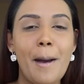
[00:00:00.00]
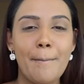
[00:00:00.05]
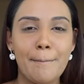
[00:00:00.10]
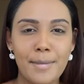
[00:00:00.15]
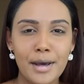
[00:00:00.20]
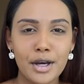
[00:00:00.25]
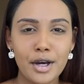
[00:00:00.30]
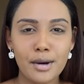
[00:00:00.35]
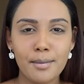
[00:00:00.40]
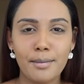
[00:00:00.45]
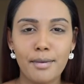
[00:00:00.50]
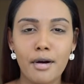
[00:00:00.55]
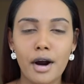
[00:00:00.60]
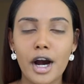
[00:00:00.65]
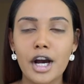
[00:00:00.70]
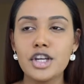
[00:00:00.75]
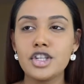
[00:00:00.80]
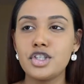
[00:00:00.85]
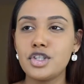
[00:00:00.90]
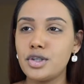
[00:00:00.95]
bigger
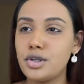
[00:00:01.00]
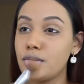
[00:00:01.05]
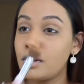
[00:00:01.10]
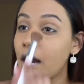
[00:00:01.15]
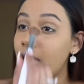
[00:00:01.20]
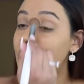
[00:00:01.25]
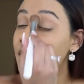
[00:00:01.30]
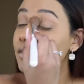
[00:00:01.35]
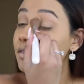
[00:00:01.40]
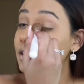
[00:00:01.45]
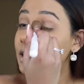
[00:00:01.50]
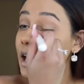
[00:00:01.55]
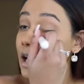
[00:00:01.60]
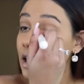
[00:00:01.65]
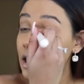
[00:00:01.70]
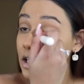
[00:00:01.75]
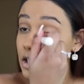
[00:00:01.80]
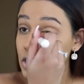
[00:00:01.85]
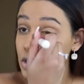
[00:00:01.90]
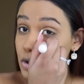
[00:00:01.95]
brush to kind of
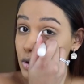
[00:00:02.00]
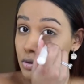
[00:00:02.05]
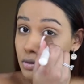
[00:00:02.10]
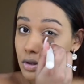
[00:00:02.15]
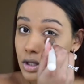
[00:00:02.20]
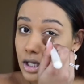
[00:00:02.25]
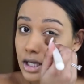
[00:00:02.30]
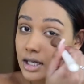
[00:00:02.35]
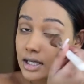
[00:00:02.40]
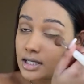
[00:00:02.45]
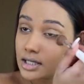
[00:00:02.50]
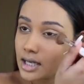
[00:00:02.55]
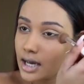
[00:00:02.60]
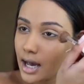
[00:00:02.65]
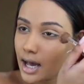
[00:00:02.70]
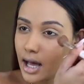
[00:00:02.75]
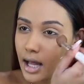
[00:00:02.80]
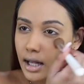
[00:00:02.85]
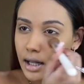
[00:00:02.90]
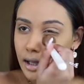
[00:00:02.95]
get into these
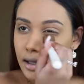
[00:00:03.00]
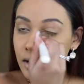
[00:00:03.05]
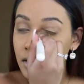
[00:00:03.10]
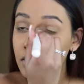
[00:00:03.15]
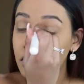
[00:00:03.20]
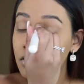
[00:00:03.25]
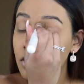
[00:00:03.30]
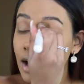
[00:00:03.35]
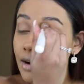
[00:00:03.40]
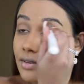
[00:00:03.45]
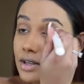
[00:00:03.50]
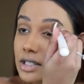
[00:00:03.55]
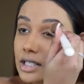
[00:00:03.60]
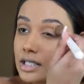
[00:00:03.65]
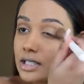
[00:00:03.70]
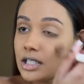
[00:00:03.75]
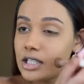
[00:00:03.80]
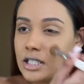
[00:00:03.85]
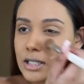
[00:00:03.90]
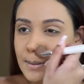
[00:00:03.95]
little
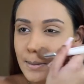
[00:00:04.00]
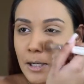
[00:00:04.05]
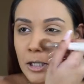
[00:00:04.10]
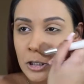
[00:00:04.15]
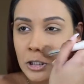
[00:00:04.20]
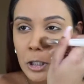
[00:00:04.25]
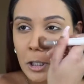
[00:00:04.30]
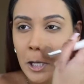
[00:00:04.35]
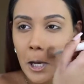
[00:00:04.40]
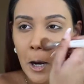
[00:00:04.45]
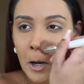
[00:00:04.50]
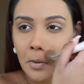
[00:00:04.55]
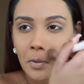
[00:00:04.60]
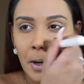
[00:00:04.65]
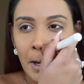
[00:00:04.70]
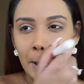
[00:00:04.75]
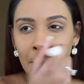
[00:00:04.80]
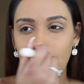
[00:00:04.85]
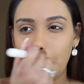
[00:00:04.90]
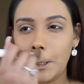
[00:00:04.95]
crevices, especially
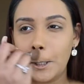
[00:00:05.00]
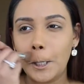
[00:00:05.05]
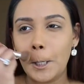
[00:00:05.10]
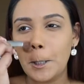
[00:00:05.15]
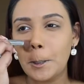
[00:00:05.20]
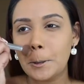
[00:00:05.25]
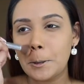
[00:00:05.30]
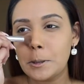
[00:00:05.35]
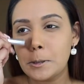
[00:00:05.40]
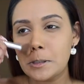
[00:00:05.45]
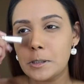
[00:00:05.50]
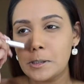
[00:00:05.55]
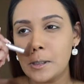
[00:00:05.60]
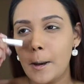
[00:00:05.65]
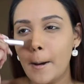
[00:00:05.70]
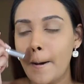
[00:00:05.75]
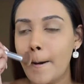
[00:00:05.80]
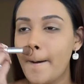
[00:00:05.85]
around your nose.